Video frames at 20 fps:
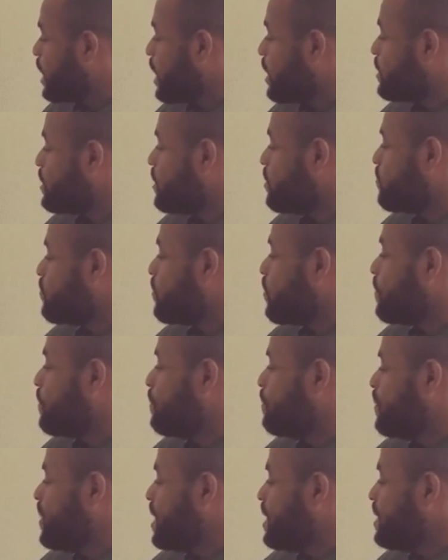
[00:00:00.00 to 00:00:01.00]
And then from
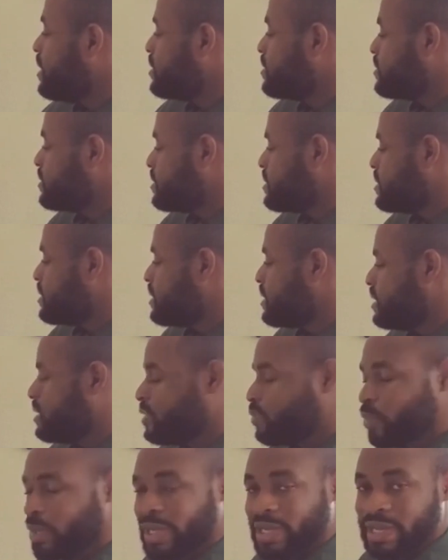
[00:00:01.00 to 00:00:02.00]
B to C,
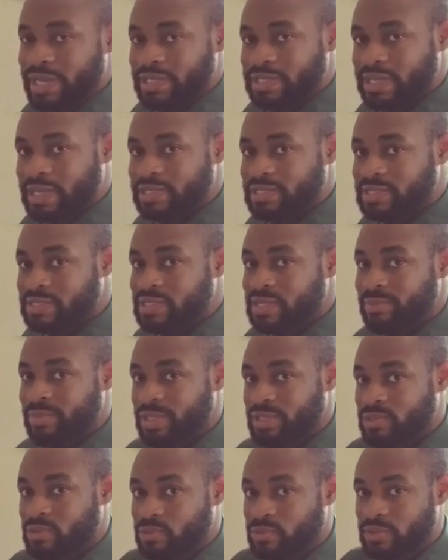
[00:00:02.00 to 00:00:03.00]
we get a
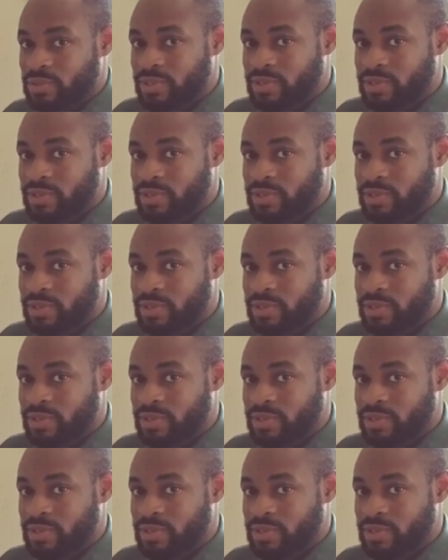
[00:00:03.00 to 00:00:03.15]
semitone.